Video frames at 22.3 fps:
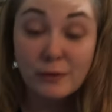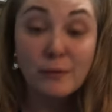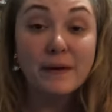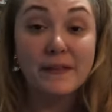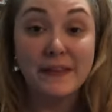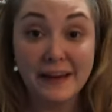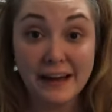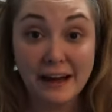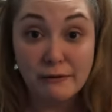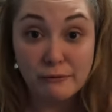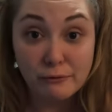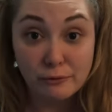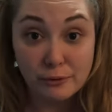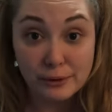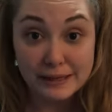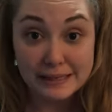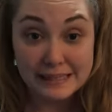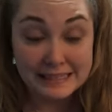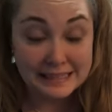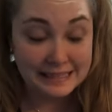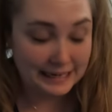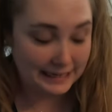The one thing I
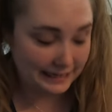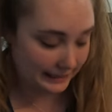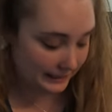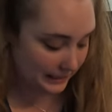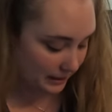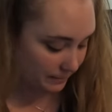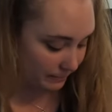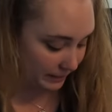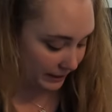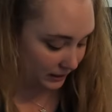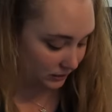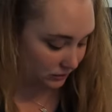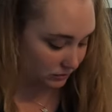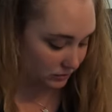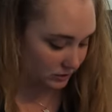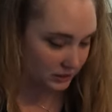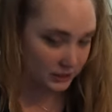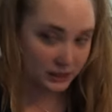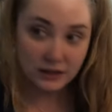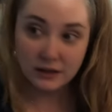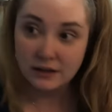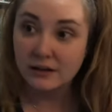really like
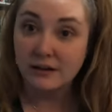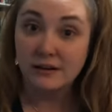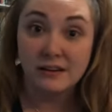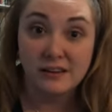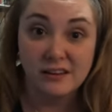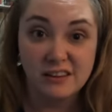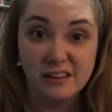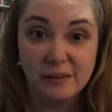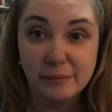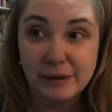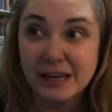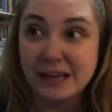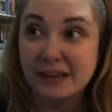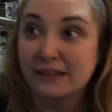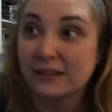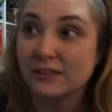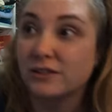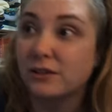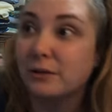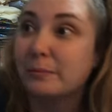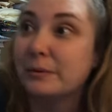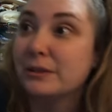about, you know, let me get
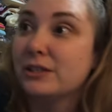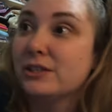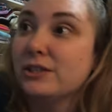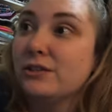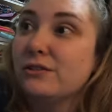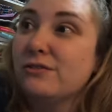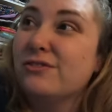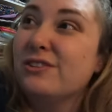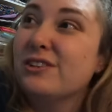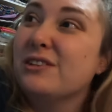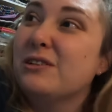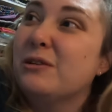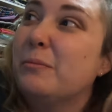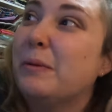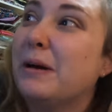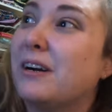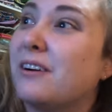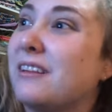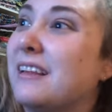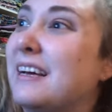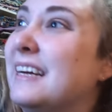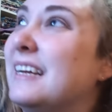this open too for a little
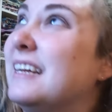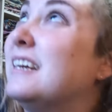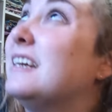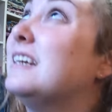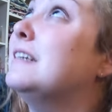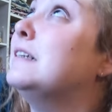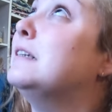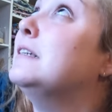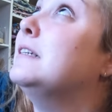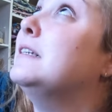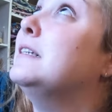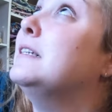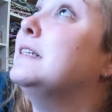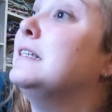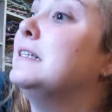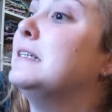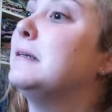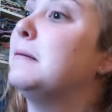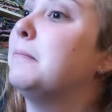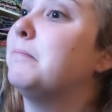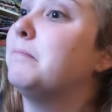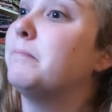better lighting,
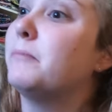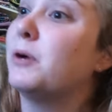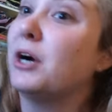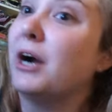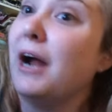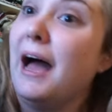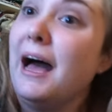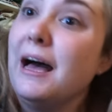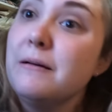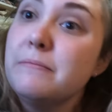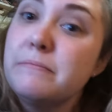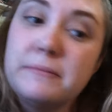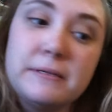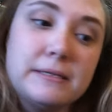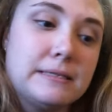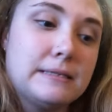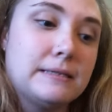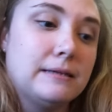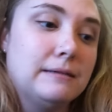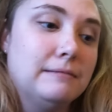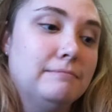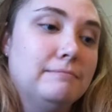perhaps.